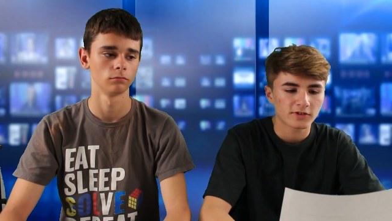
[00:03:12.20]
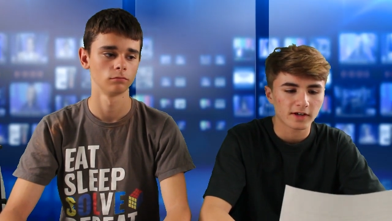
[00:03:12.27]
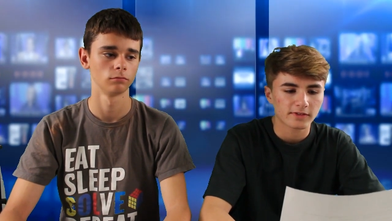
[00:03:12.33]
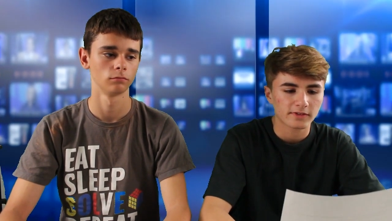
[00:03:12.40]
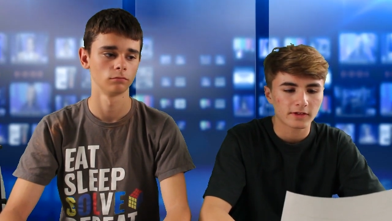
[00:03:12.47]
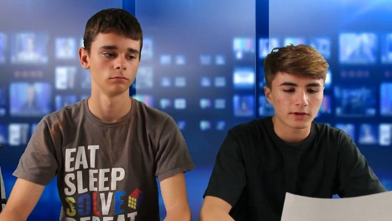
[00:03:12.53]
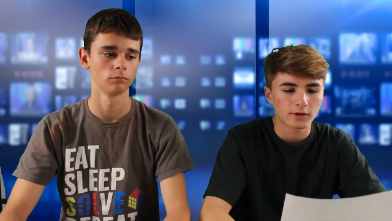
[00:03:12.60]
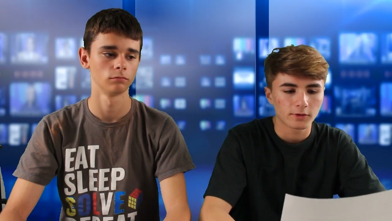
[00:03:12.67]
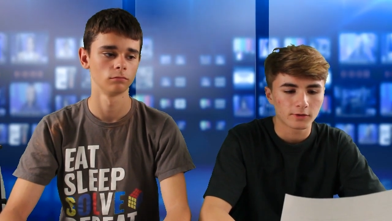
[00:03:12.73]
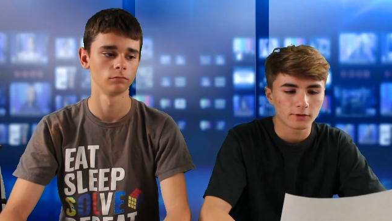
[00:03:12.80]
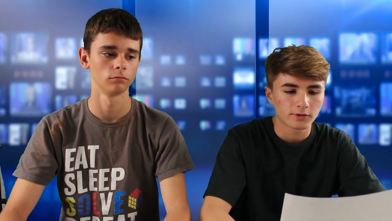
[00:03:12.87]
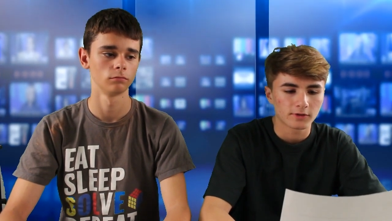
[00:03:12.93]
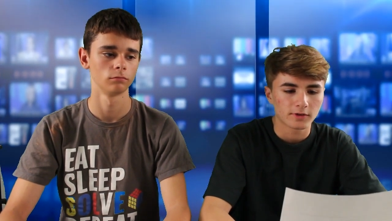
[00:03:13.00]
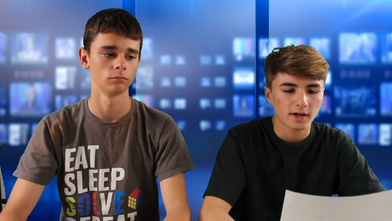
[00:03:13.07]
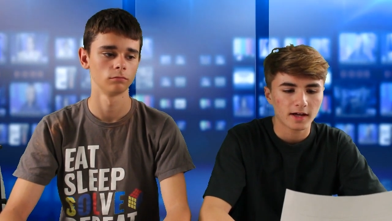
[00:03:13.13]
Speaker 1: check that
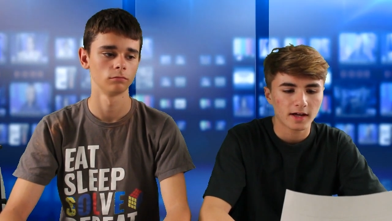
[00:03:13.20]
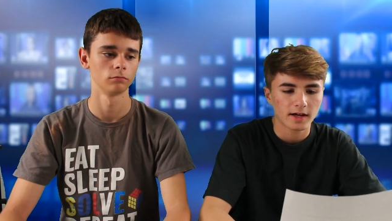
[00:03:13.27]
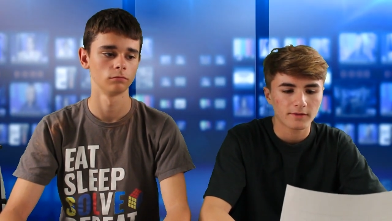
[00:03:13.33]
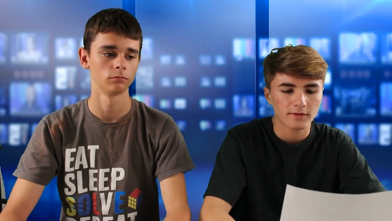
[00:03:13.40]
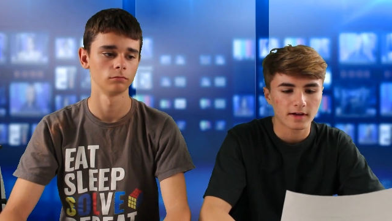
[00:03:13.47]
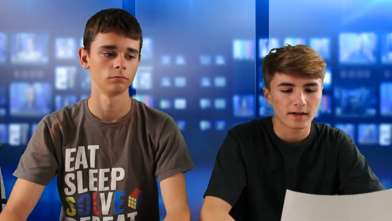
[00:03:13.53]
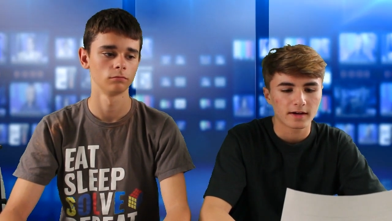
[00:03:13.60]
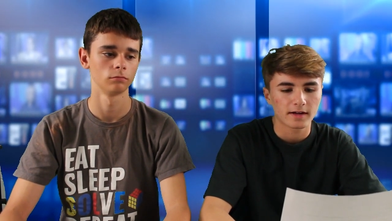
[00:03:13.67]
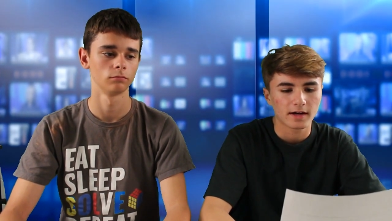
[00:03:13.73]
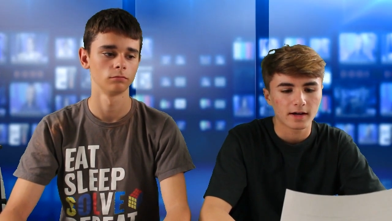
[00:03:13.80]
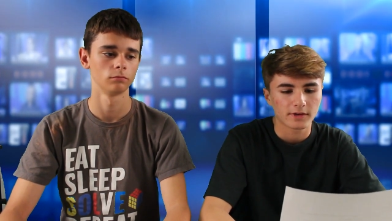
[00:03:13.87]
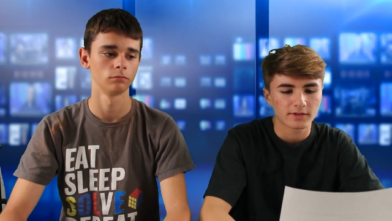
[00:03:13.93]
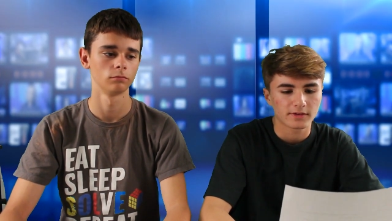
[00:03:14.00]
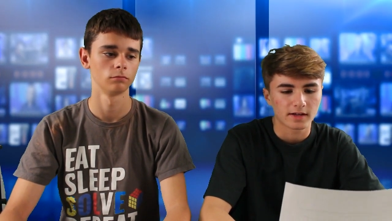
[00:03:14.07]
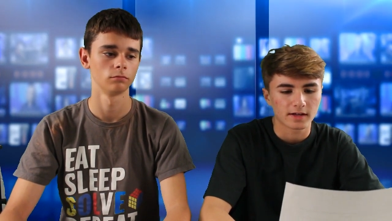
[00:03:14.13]
you do not have
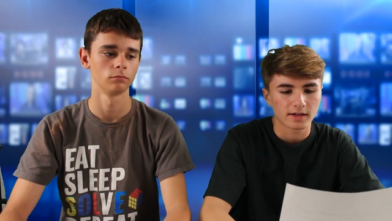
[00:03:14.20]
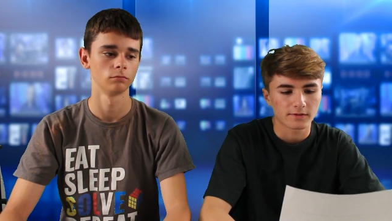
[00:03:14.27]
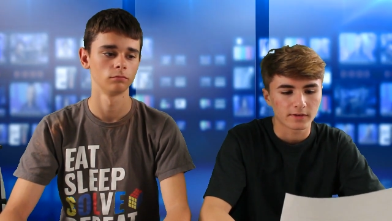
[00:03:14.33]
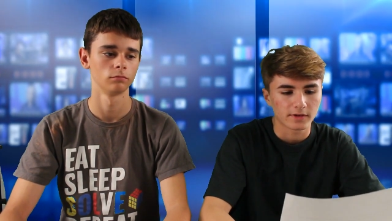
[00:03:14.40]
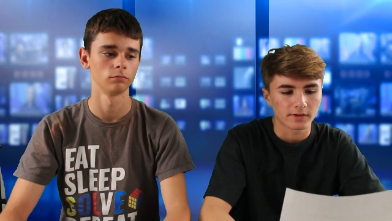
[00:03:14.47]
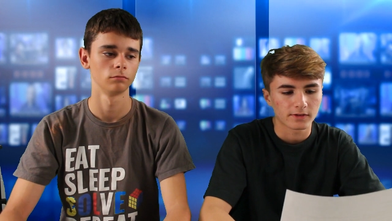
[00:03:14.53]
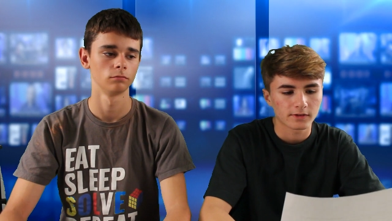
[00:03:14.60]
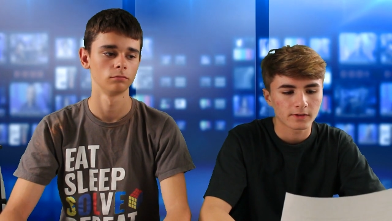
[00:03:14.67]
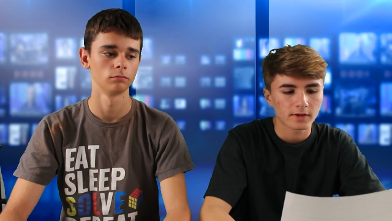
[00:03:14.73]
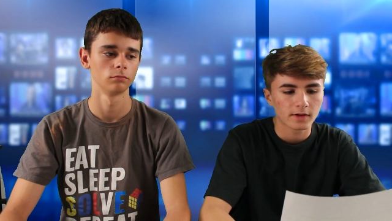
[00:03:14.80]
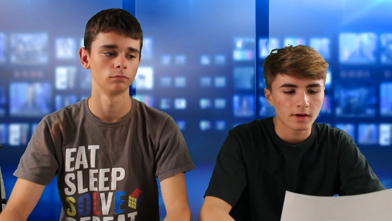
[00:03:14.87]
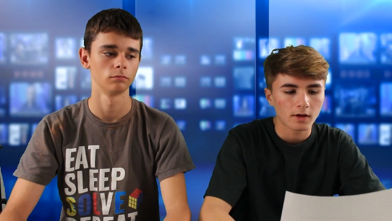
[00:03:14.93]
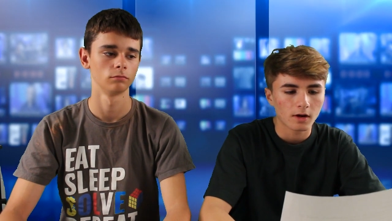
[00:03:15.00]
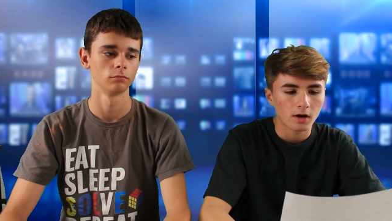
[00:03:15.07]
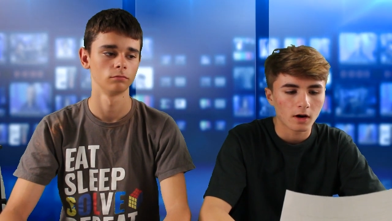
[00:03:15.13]
any outstanding fees.
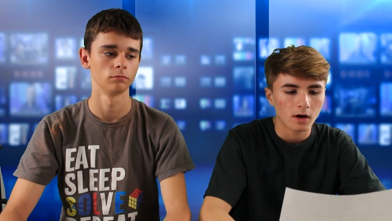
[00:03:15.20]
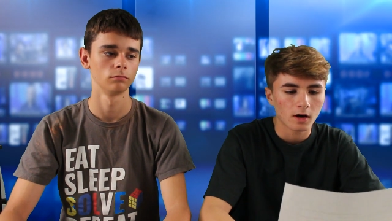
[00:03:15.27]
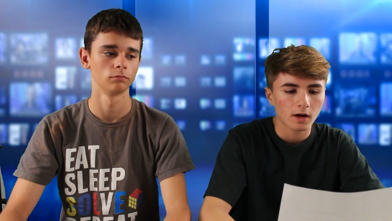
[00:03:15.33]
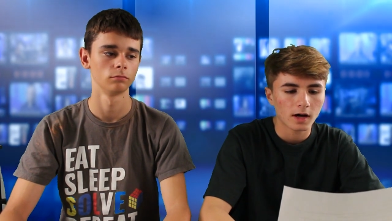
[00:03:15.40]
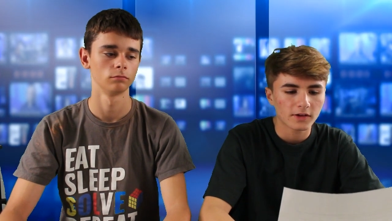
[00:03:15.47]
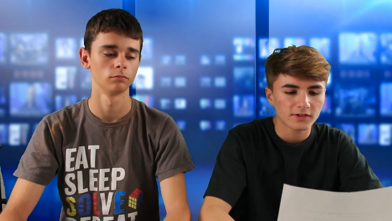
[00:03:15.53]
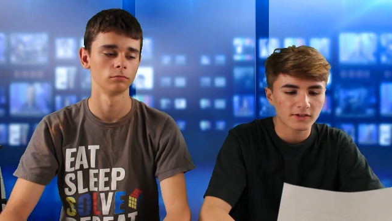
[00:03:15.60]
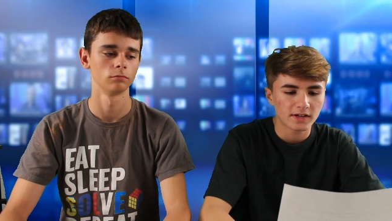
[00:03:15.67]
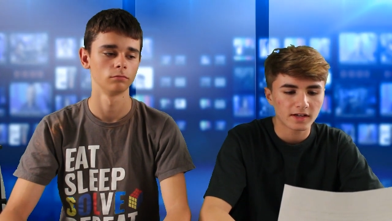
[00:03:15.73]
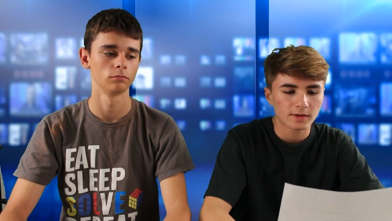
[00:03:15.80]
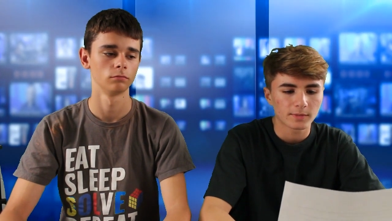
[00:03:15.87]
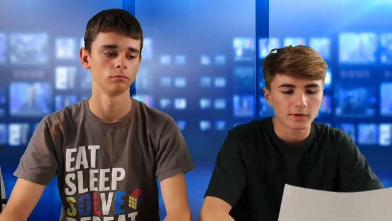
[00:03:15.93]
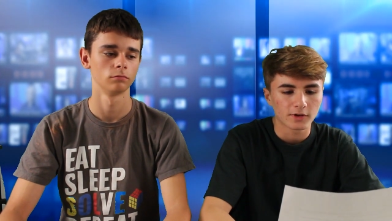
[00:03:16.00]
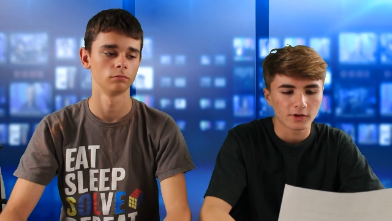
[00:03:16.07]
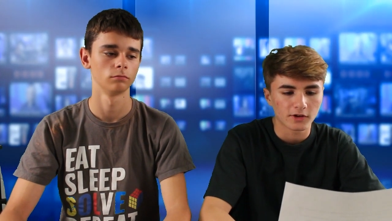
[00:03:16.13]
All
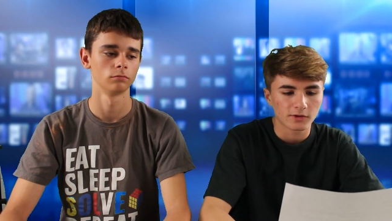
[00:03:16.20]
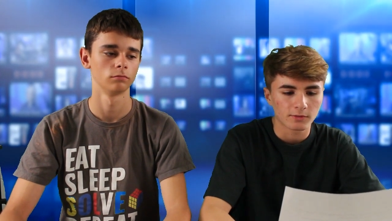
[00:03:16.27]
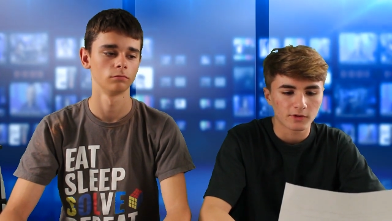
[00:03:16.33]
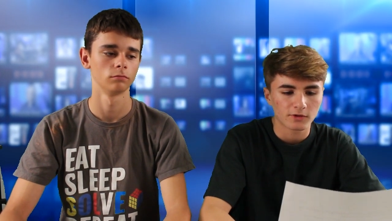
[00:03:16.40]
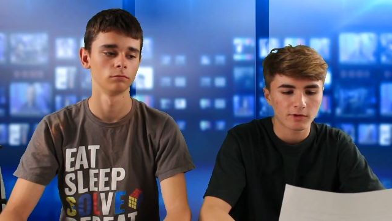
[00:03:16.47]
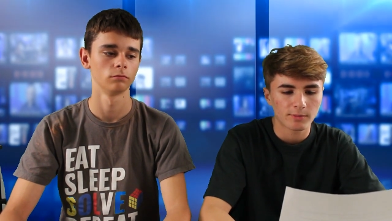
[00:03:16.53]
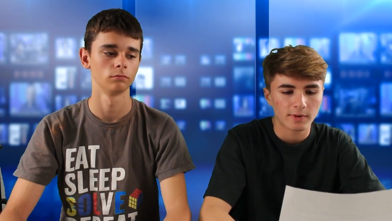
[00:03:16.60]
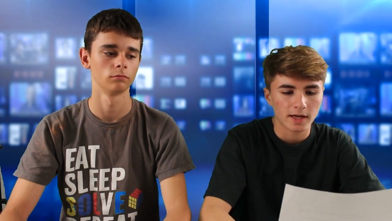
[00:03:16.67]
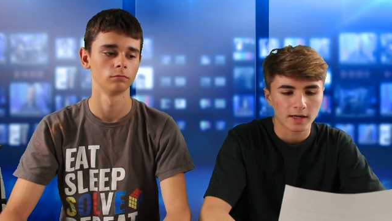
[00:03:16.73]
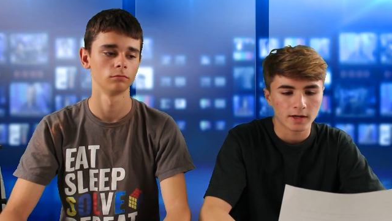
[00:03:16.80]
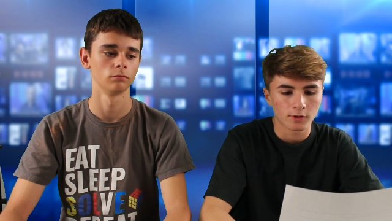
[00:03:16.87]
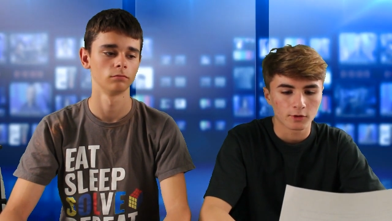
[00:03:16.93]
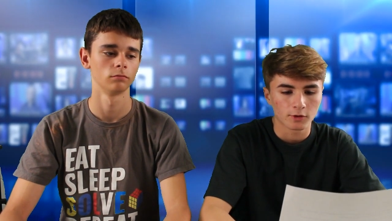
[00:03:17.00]
outstanding bills must be paid in